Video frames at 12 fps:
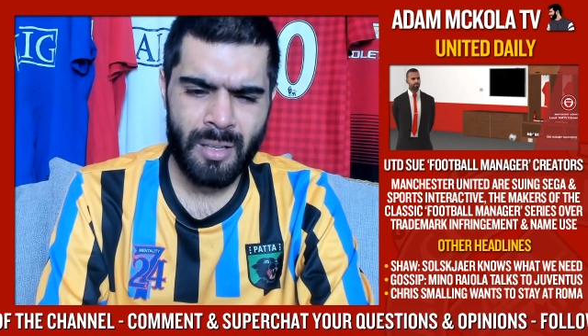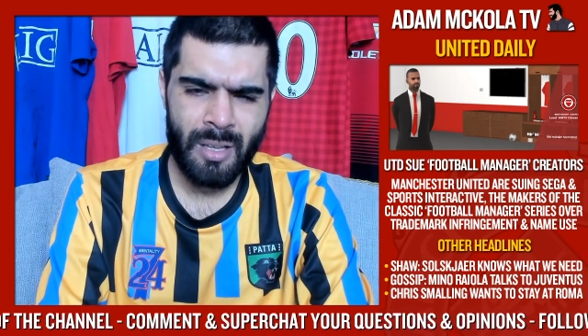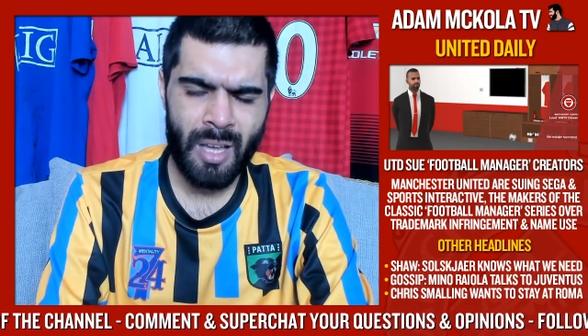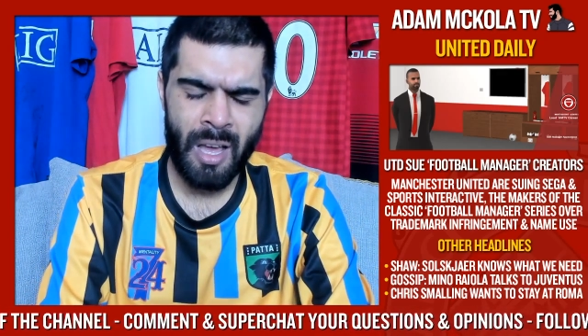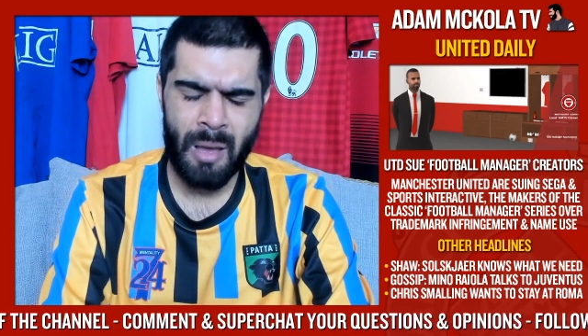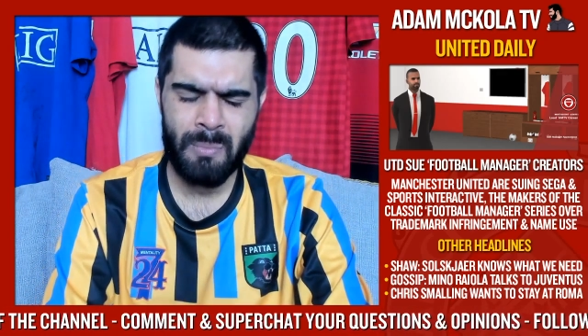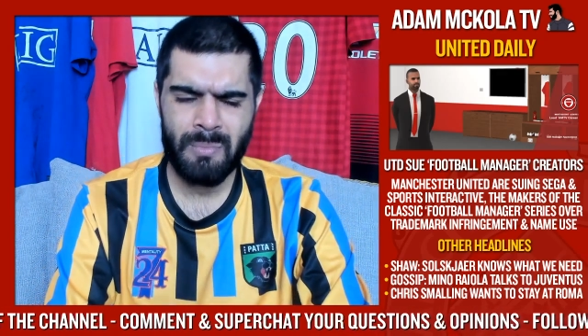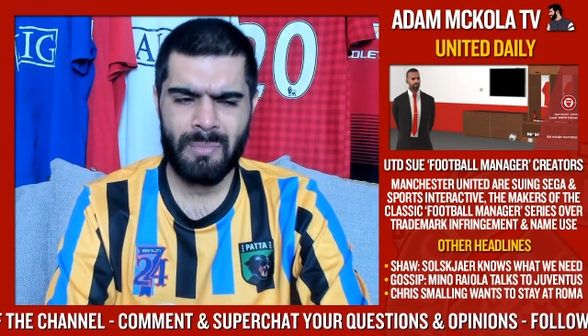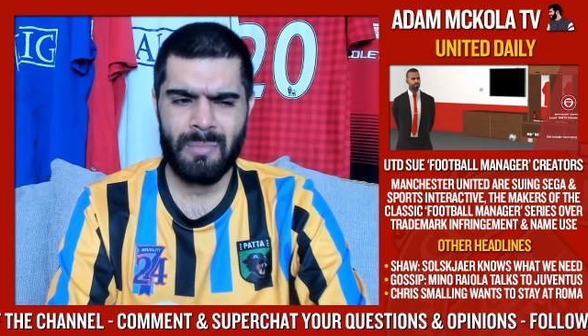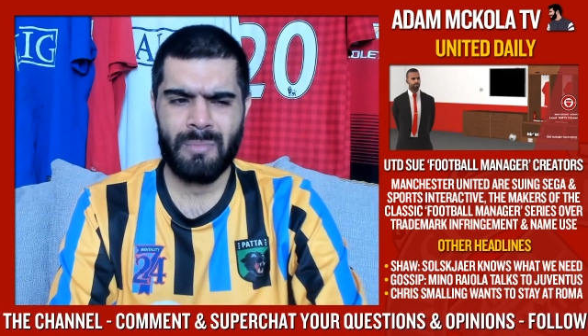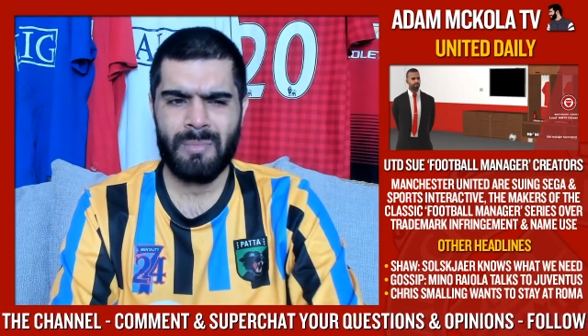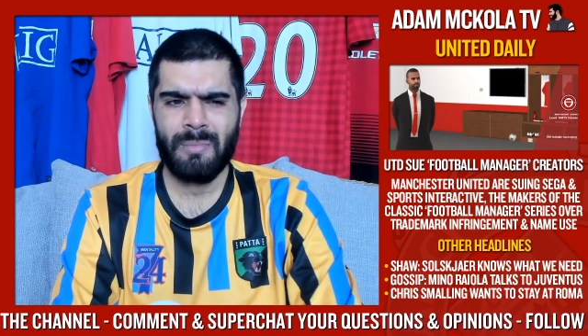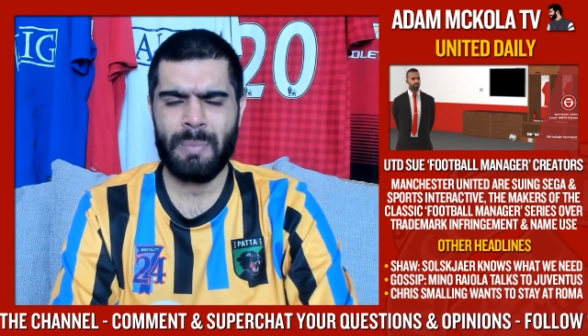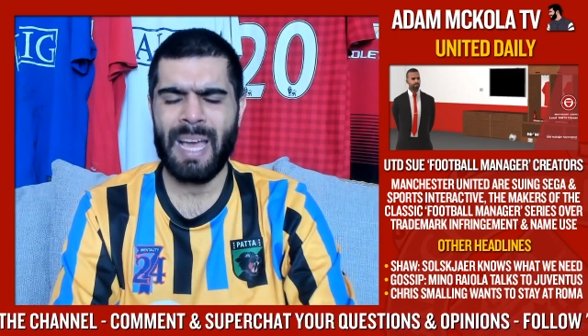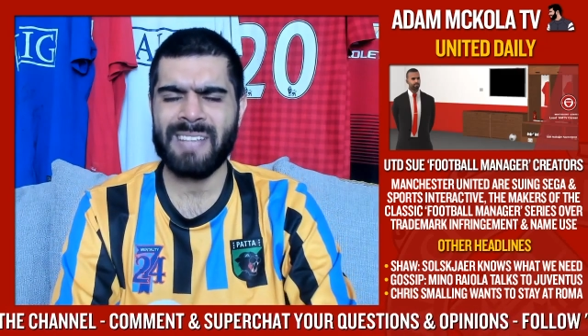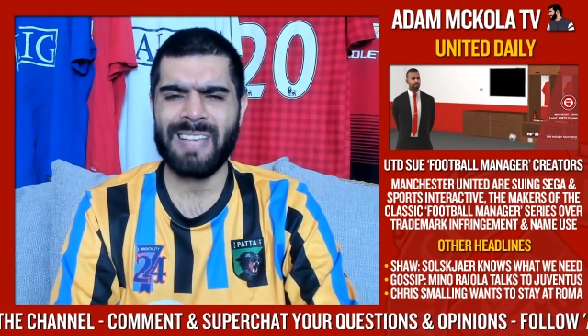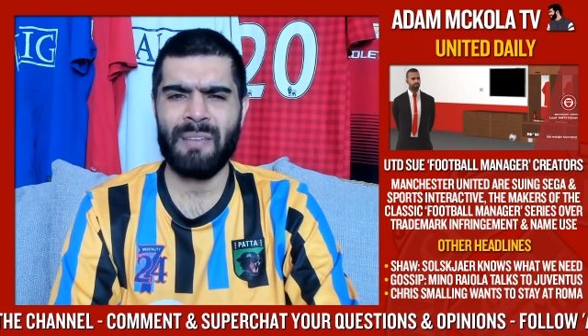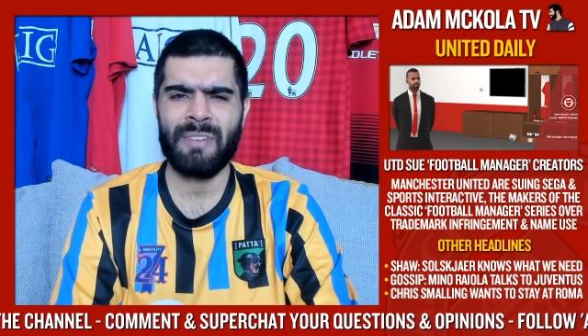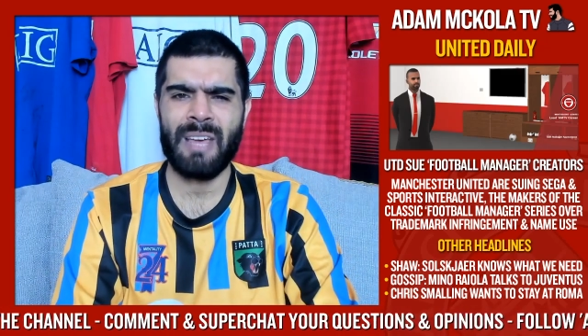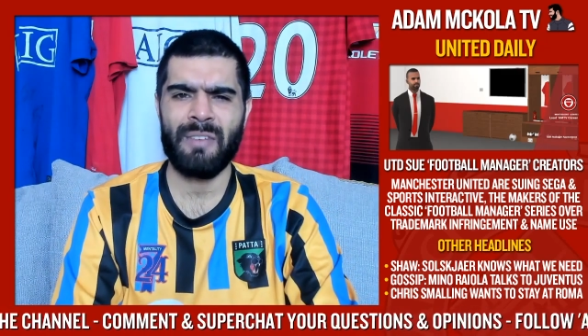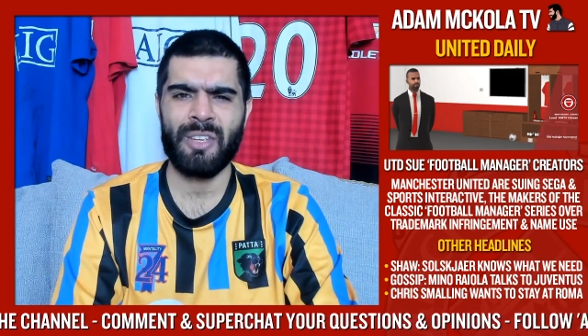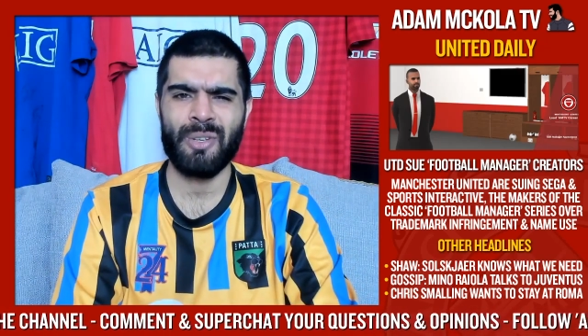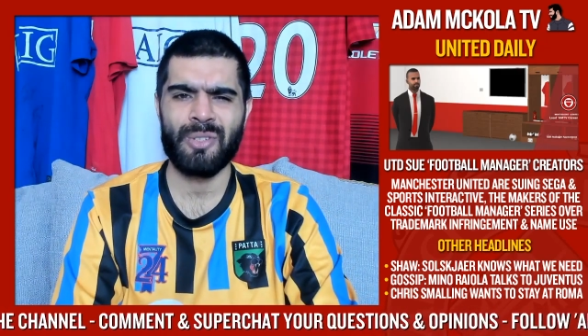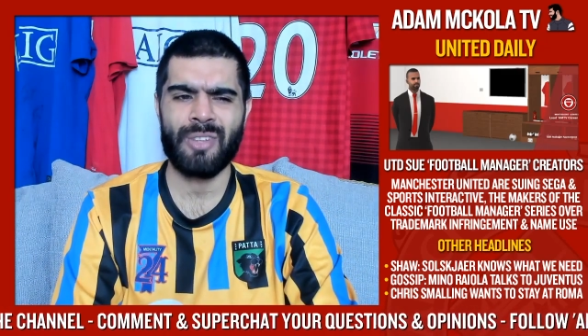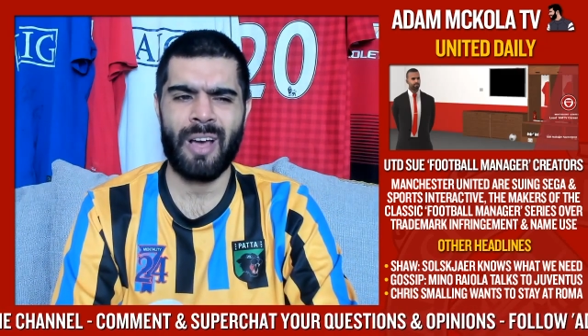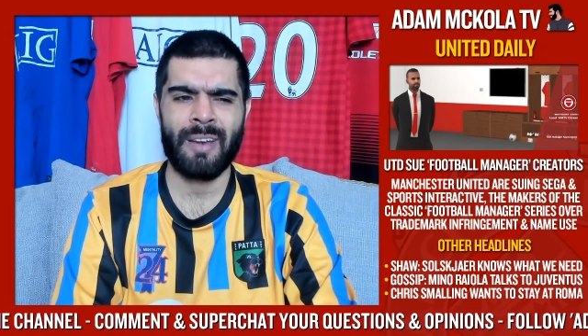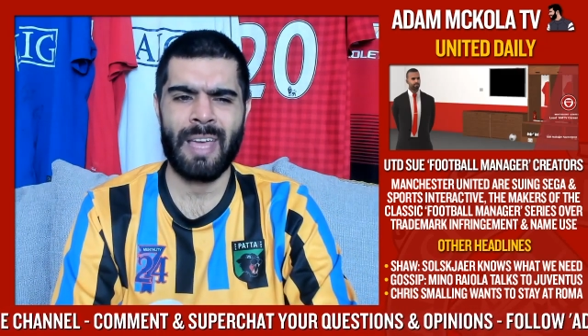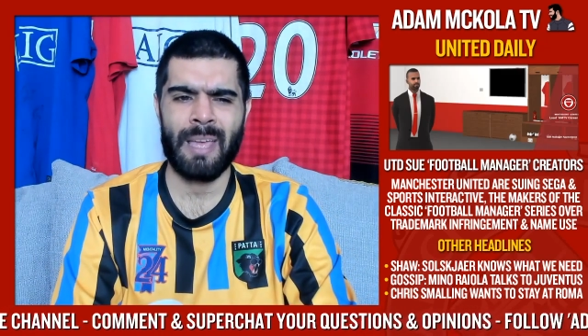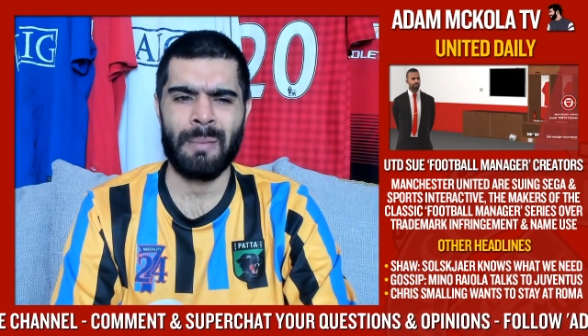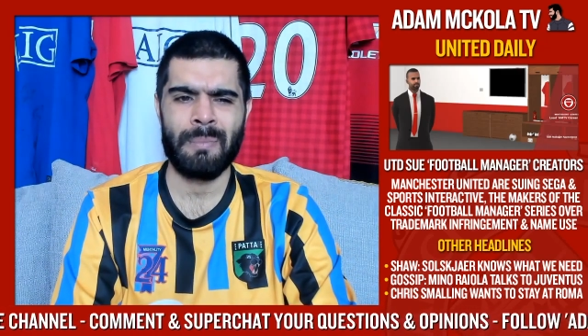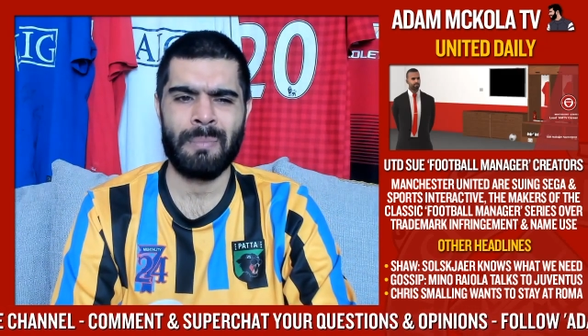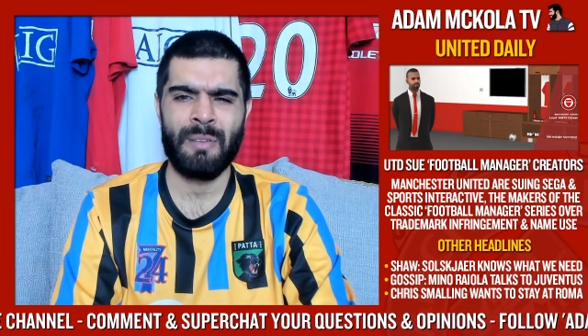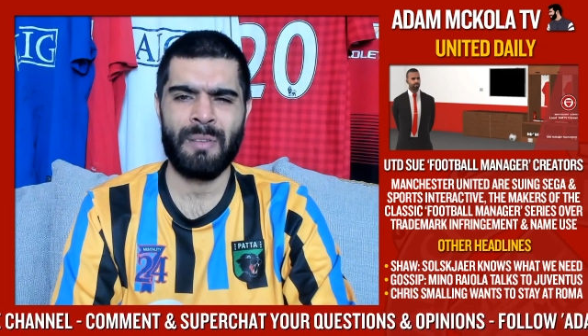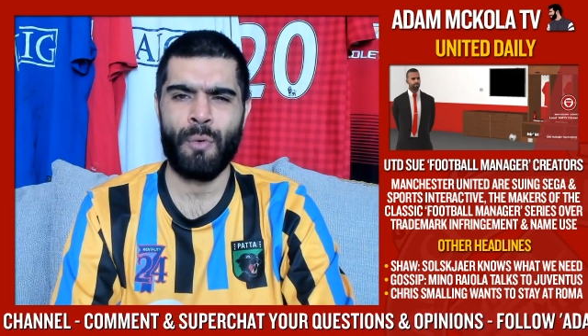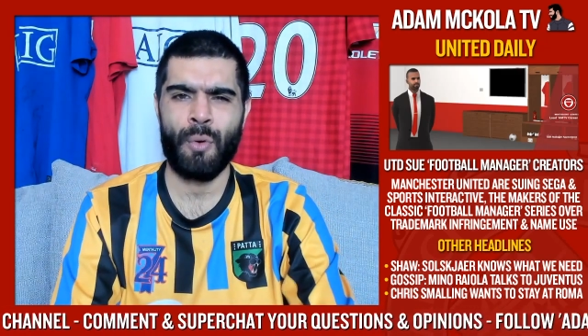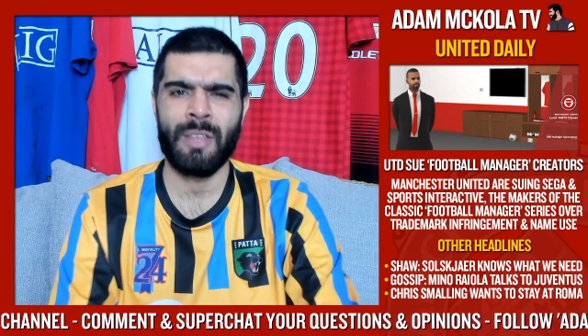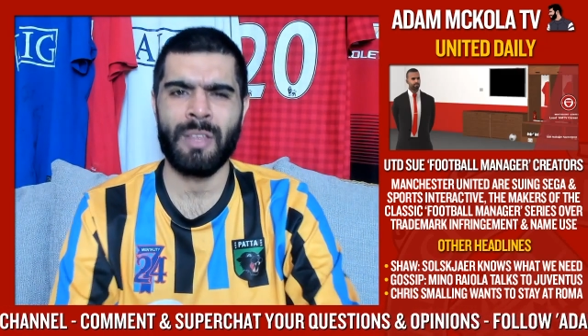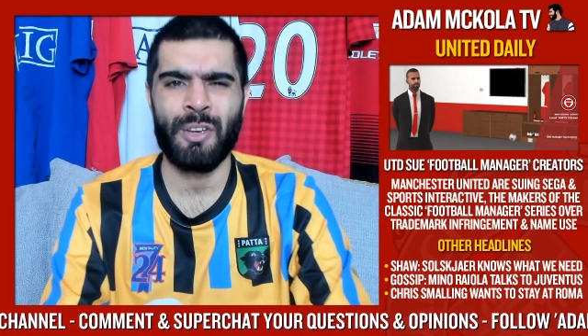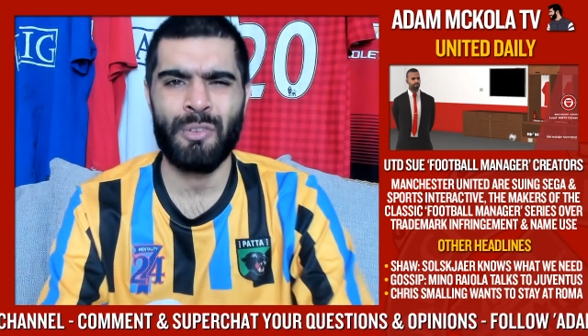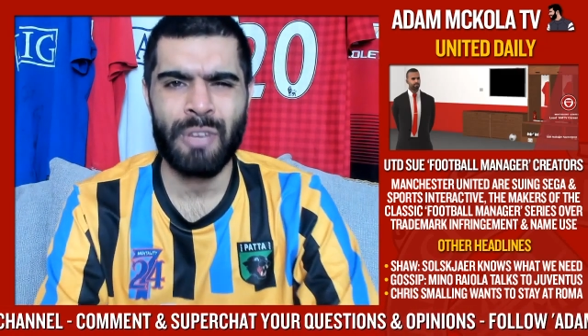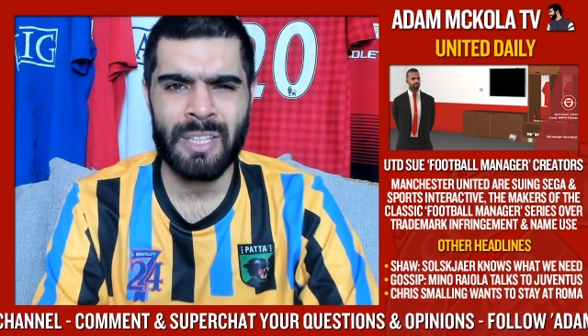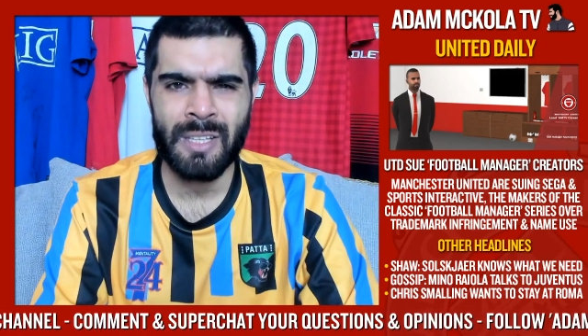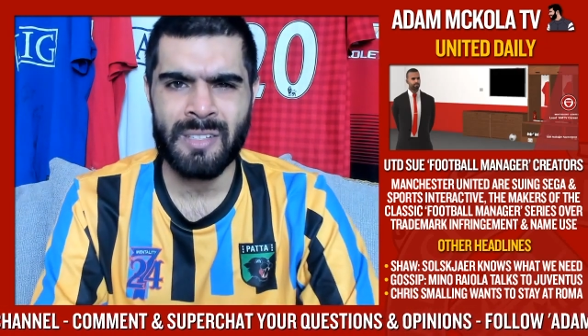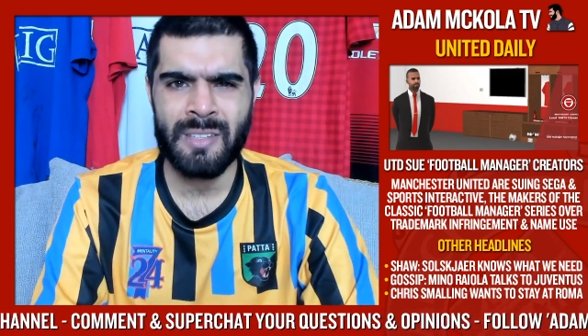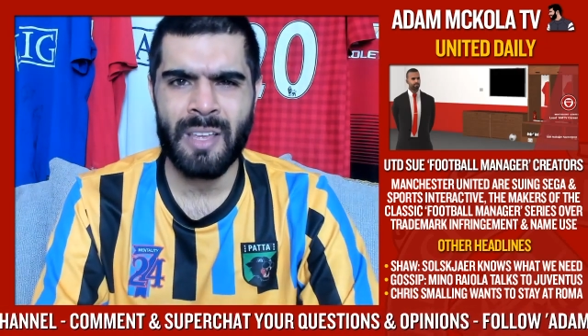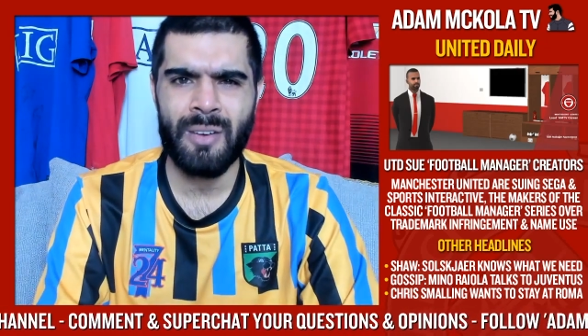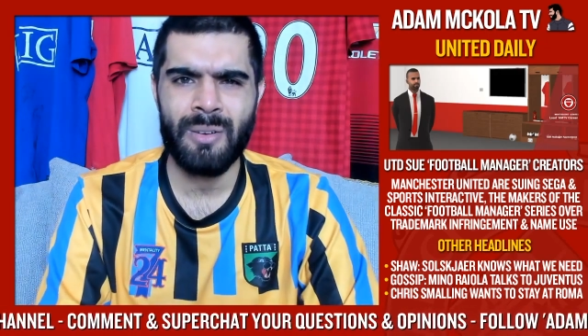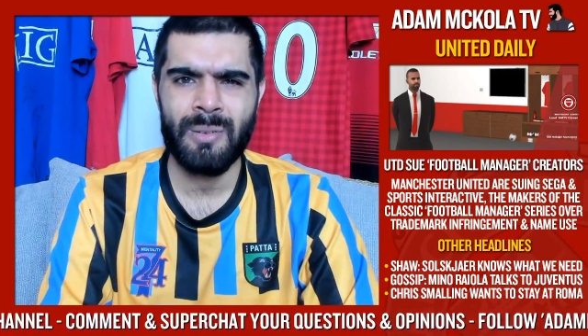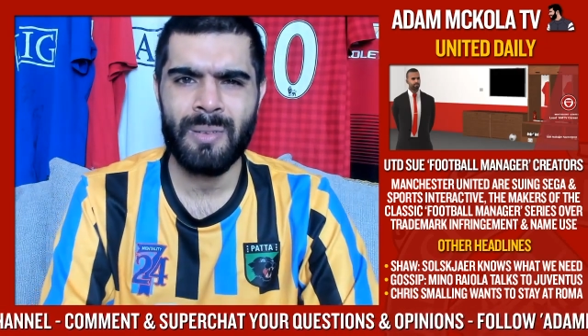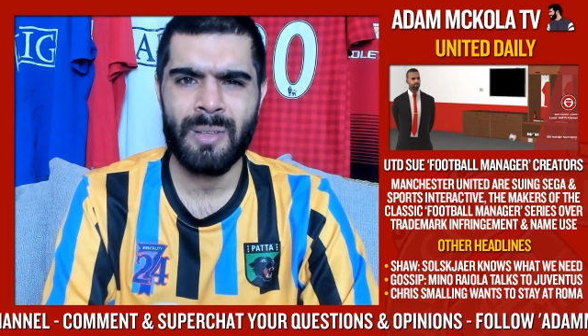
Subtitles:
Pez have never used our name before they've agreed this deal.